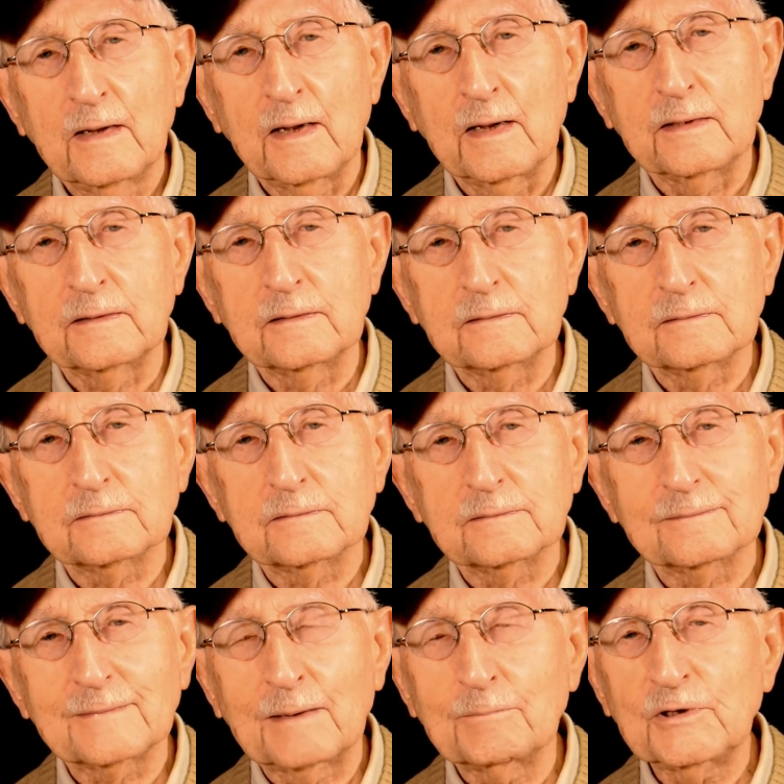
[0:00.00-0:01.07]
And
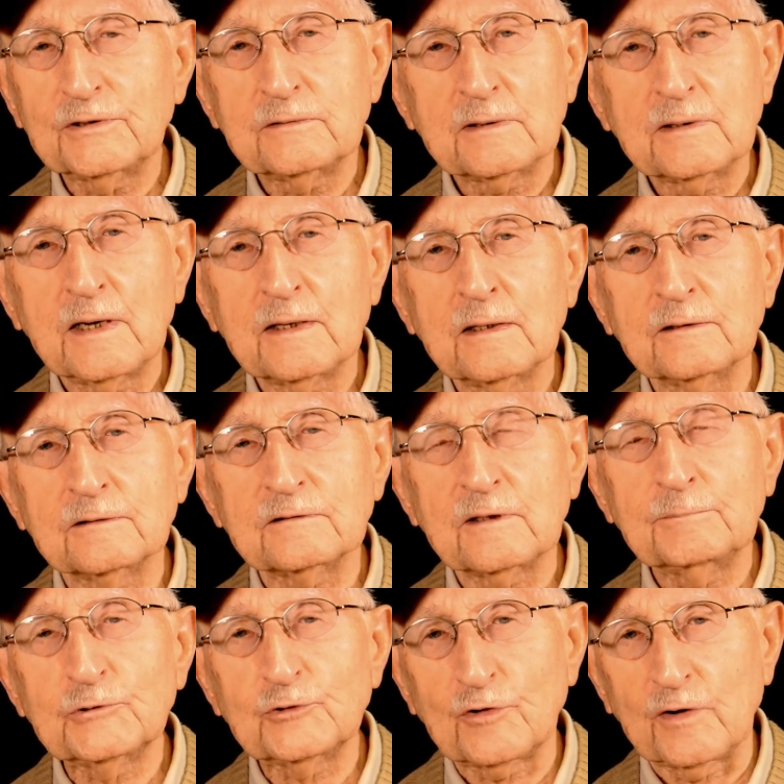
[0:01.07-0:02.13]
I must have got on
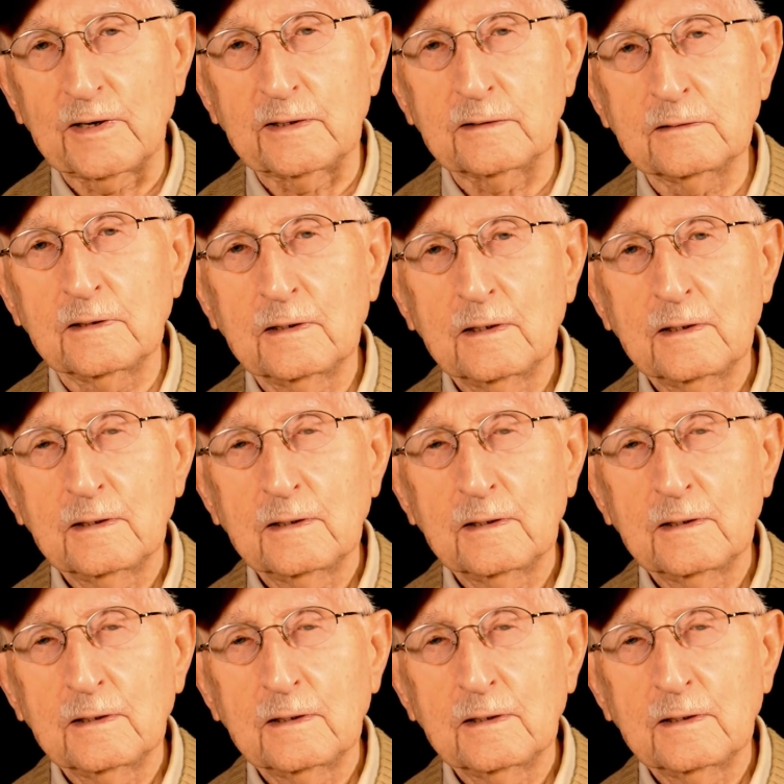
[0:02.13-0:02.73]
some train.